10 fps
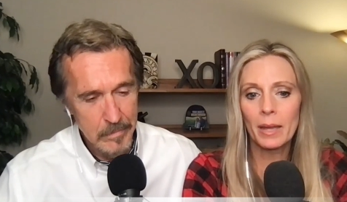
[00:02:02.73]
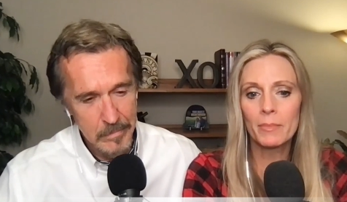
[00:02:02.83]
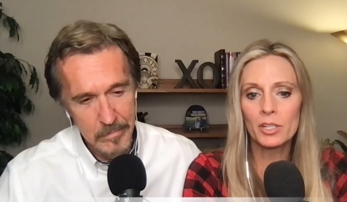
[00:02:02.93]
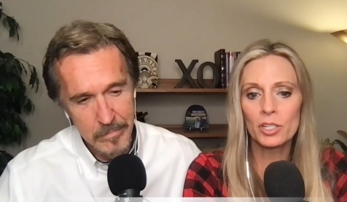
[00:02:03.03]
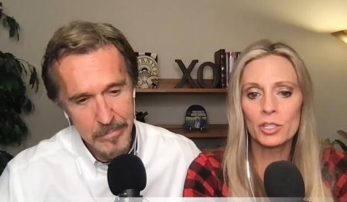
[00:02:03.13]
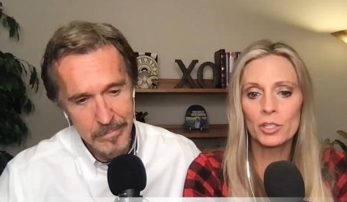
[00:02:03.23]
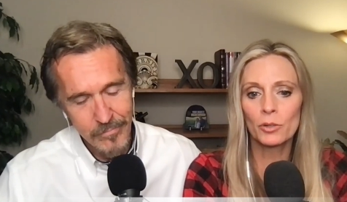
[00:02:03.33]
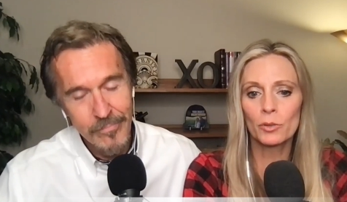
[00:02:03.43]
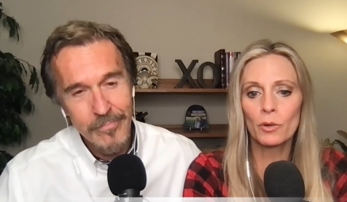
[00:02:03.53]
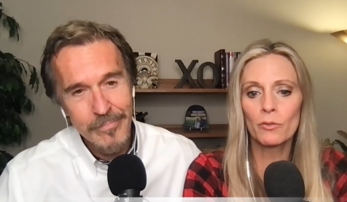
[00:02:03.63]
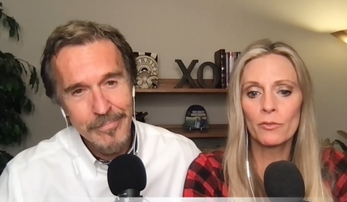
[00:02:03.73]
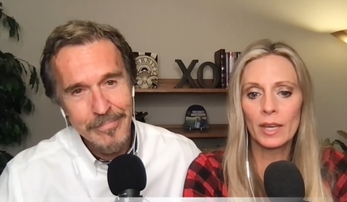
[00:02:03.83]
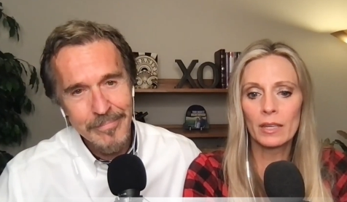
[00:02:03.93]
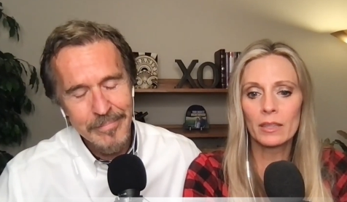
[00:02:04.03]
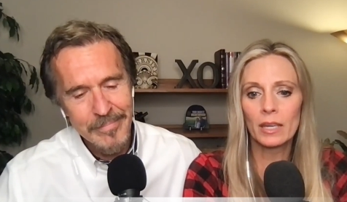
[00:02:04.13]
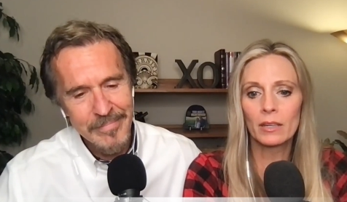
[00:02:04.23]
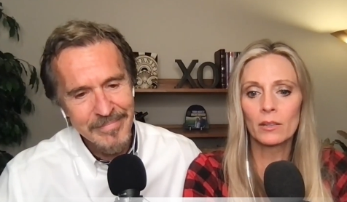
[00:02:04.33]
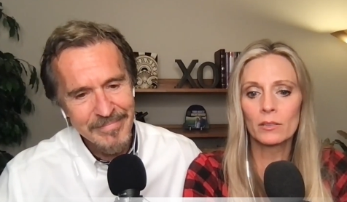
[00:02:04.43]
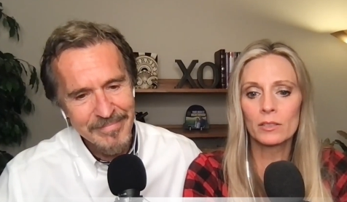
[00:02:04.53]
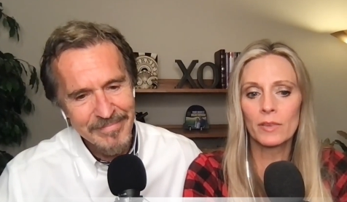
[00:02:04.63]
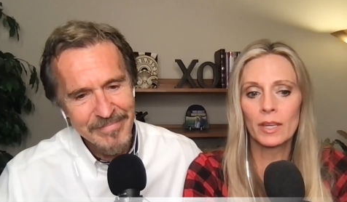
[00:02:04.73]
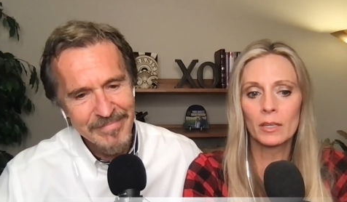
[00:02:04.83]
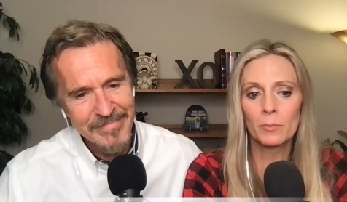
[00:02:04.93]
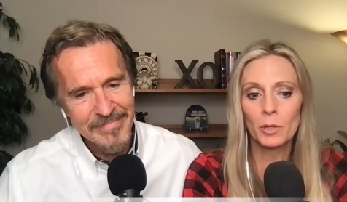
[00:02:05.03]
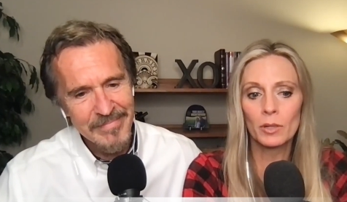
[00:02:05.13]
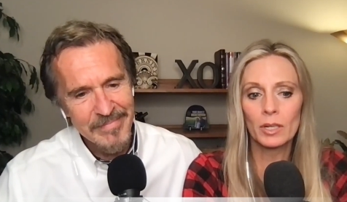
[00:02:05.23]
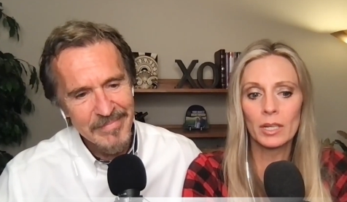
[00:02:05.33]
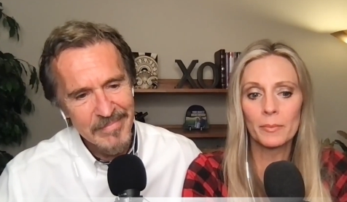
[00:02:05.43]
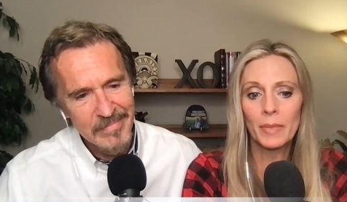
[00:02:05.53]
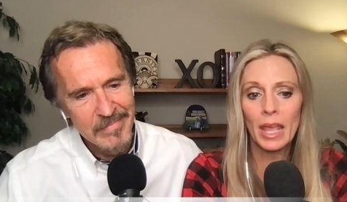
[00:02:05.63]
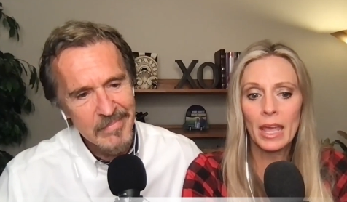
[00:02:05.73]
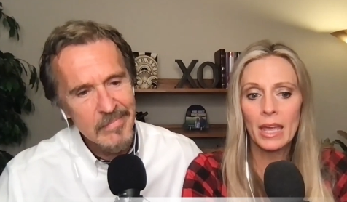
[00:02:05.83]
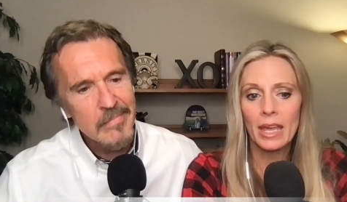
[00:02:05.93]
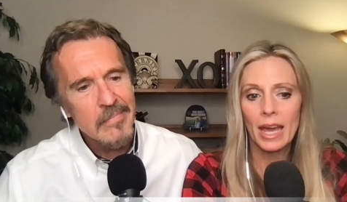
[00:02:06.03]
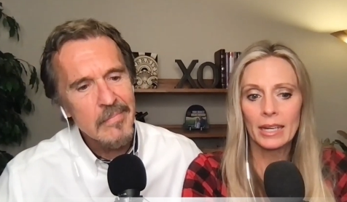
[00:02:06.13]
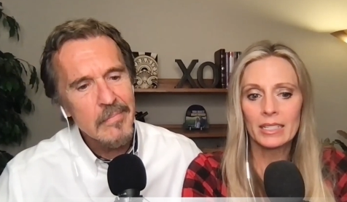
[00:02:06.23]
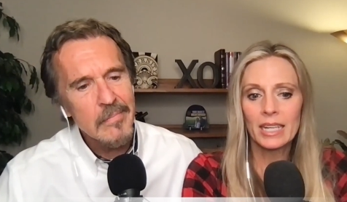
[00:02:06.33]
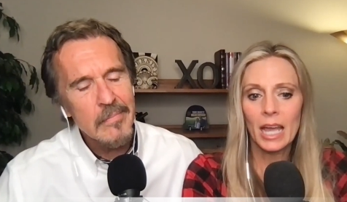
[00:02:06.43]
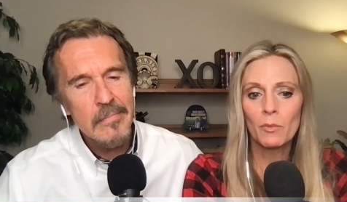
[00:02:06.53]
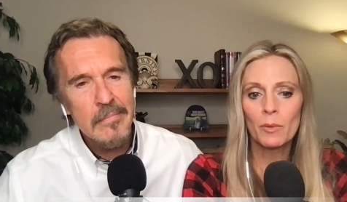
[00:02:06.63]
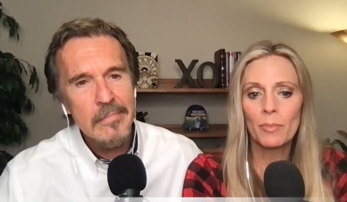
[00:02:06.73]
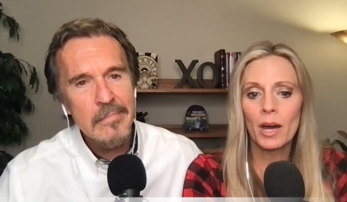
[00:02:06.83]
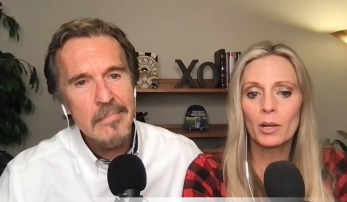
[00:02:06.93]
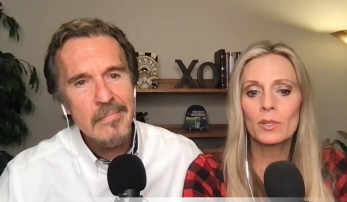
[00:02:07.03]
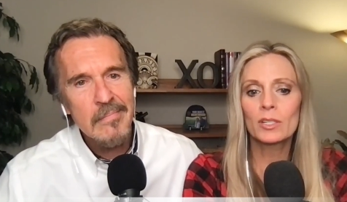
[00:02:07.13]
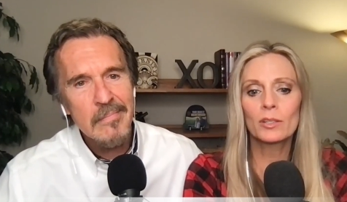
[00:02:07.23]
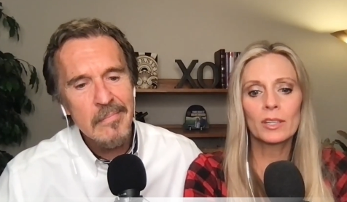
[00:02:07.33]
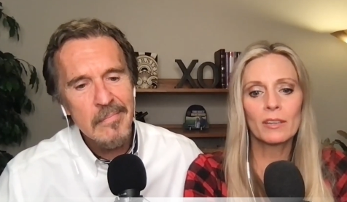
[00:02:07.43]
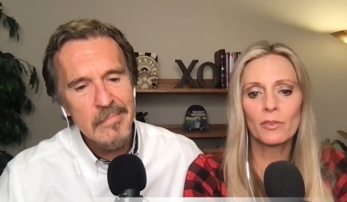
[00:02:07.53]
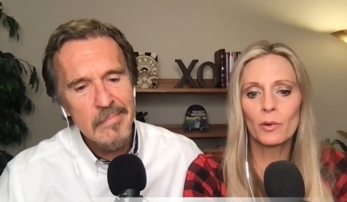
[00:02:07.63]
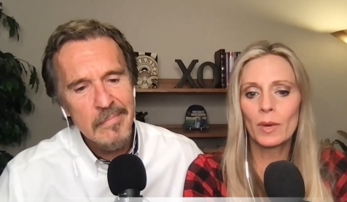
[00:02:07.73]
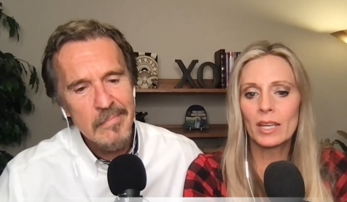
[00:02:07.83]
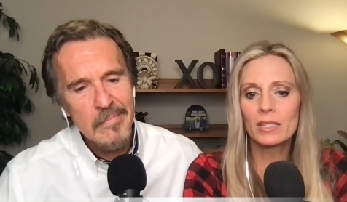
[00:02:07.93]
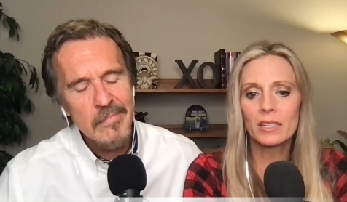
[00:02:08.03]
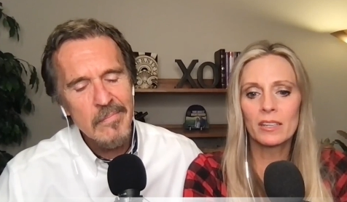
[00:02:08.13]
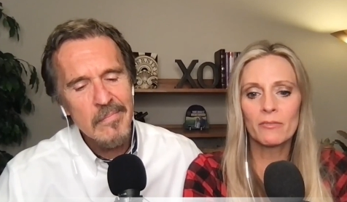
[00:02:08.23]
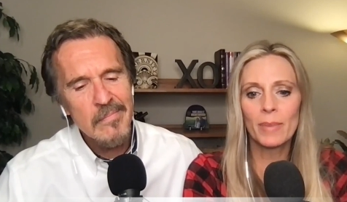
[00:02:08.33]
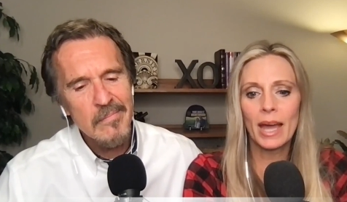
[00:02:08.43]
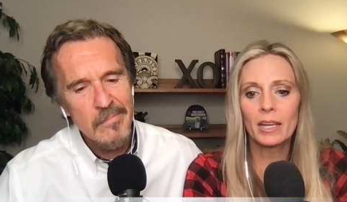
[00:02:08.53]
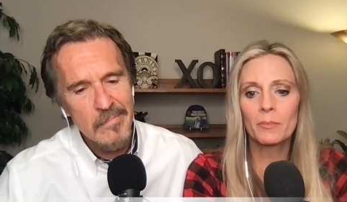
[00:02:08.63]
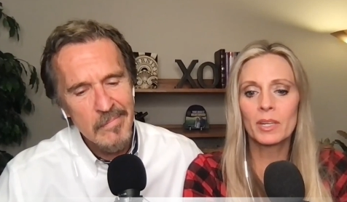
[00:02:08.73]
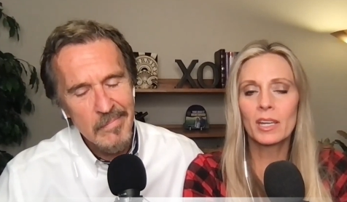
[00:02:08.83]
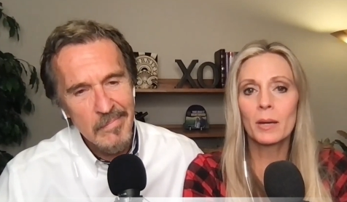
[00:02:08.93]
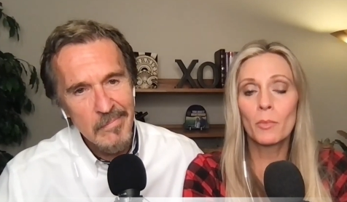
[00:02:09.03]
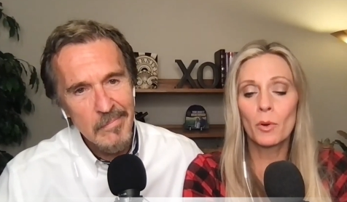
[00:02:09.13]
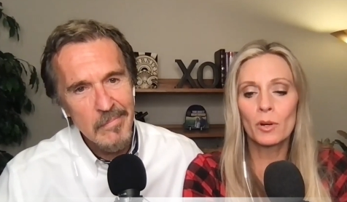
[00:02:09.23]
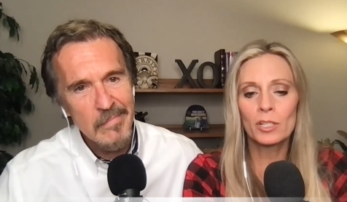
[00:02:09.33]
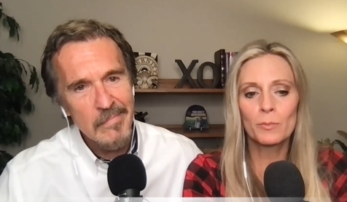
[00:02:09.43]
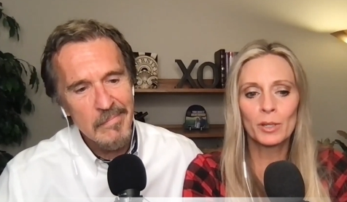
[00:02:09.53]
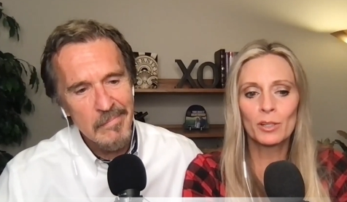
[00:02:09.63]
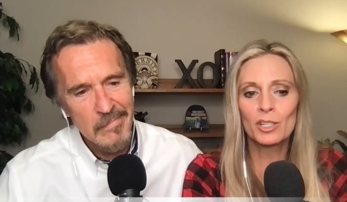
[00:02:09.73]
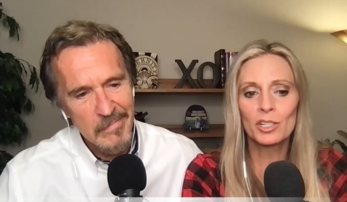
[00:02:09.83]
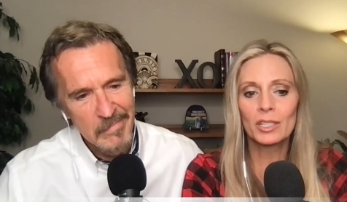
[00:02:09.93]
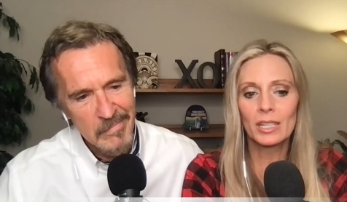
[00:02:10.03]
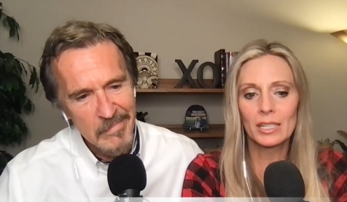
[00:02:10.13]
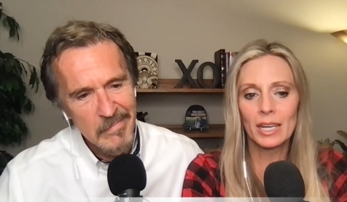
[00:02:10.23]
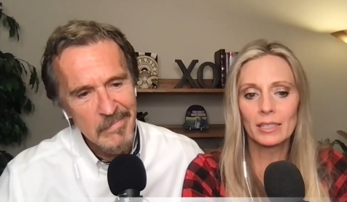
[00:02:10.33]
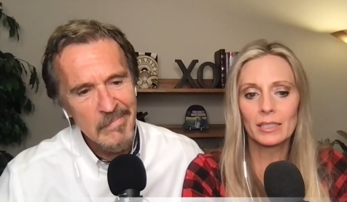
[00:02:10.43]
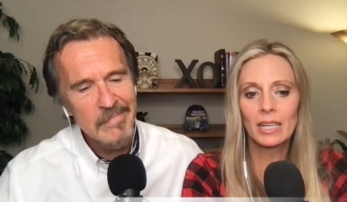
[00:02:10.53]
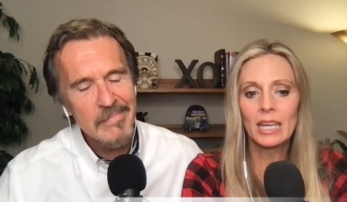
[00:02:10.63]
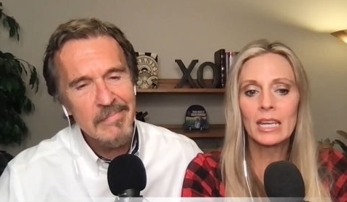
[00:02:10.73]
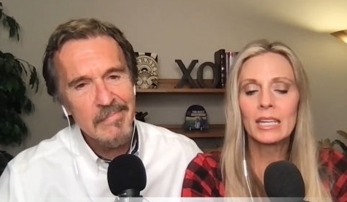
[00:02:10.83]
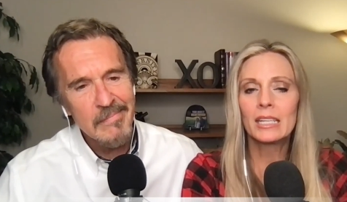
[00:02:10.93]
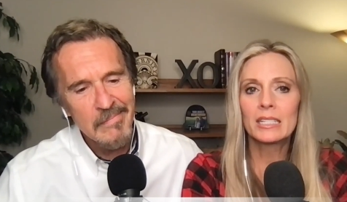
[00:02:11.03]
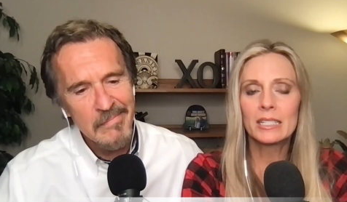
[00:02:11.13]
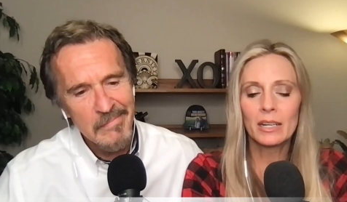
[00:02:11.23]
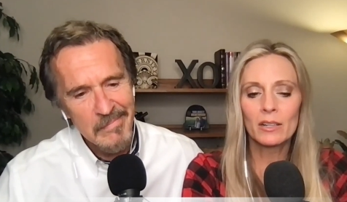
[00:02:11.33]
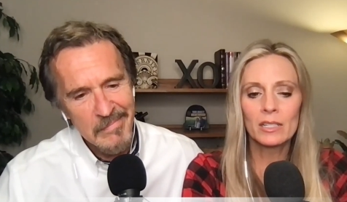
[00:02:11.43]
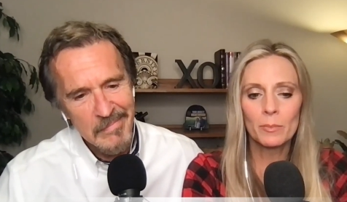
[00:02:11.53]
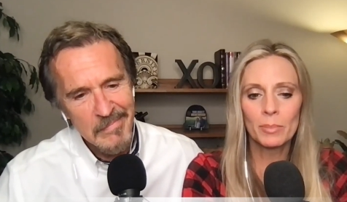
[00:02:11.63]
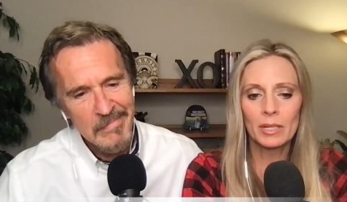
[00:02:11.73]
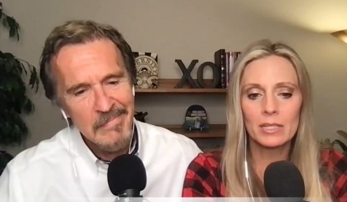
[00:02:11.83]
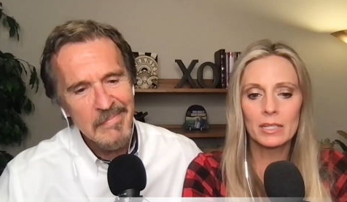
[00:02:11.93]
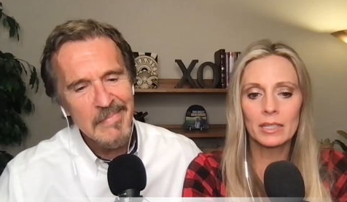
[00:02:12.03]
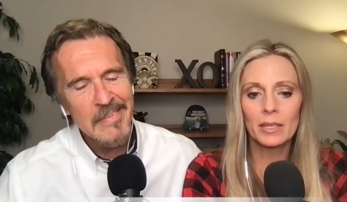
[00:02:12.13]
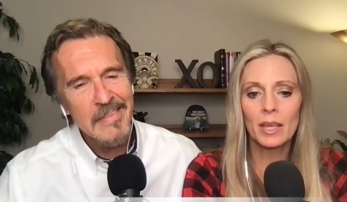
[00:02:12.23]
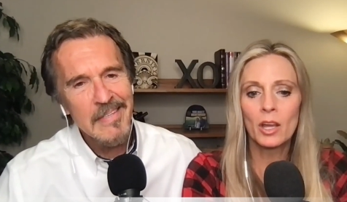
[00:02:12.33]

Speaker 1: a mission to grow faith and cultivate community. At a time when Potter was looking for ways to give back and become more spiritually connected, he serendipitously